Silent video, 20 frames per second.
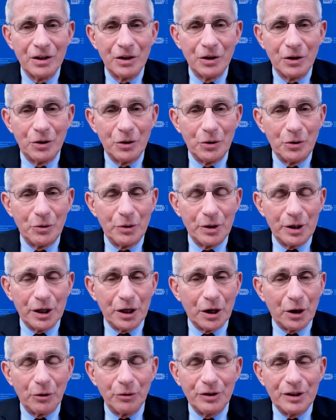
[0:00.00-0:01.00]
who,
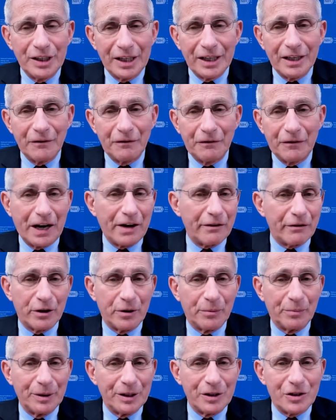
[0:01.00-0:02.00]
did it
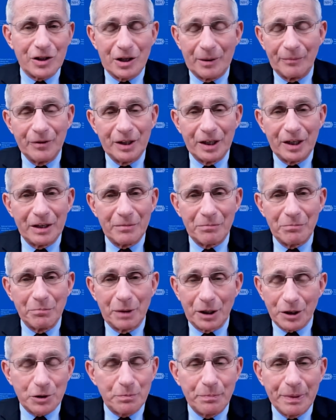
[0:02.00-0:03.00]
variably. Some did it
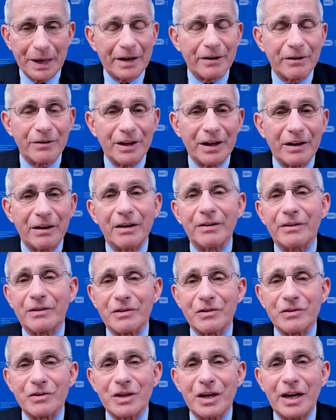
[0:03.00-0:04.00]
much better than
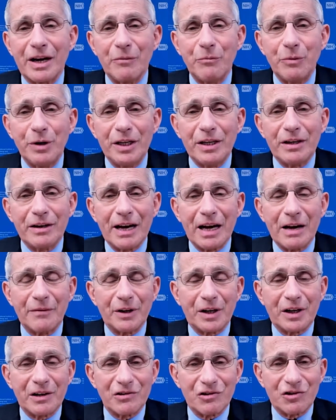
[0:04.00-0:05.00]
others. And we didn't have a
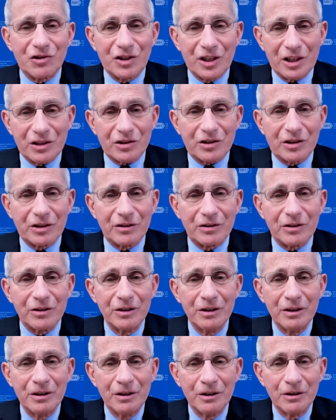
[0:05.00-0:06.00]
consistent
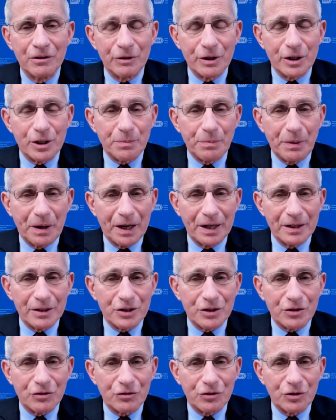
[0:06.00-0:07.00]

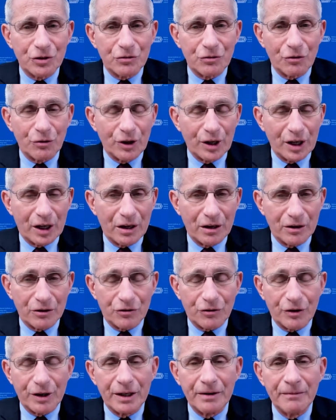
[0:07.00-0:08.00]
response through the
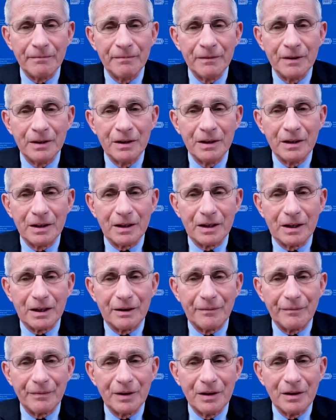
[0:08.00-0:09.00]
country.
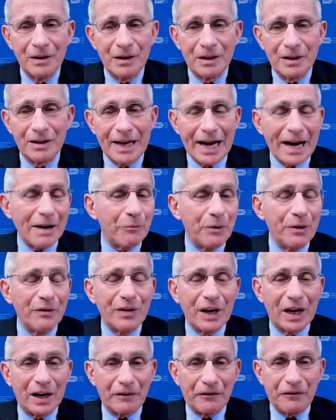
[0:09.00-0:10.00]
That we've
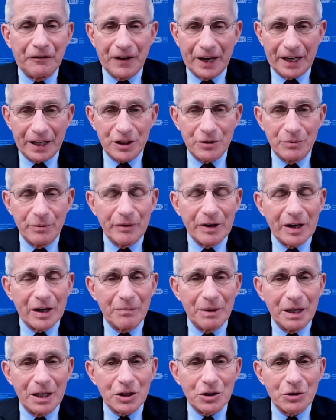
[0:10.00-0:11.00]
got to fix. We've got to
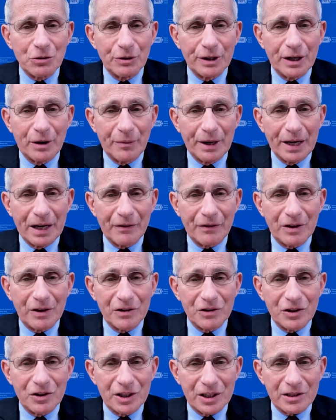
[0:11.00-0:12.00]
make sure that we have
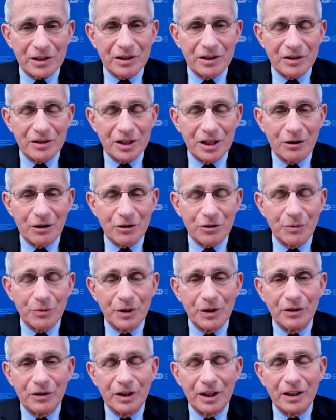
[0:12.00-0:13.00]
consistency, because when
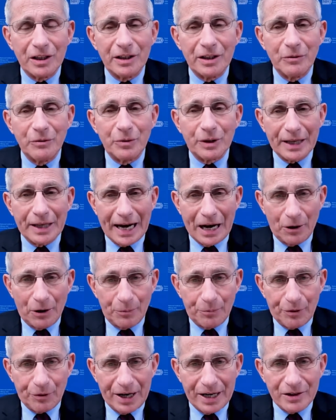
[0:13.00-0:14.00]
you're dealing with
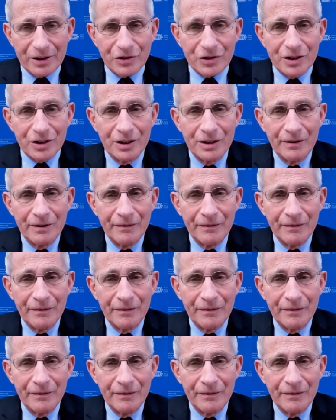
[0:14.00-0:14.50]
outbreaks,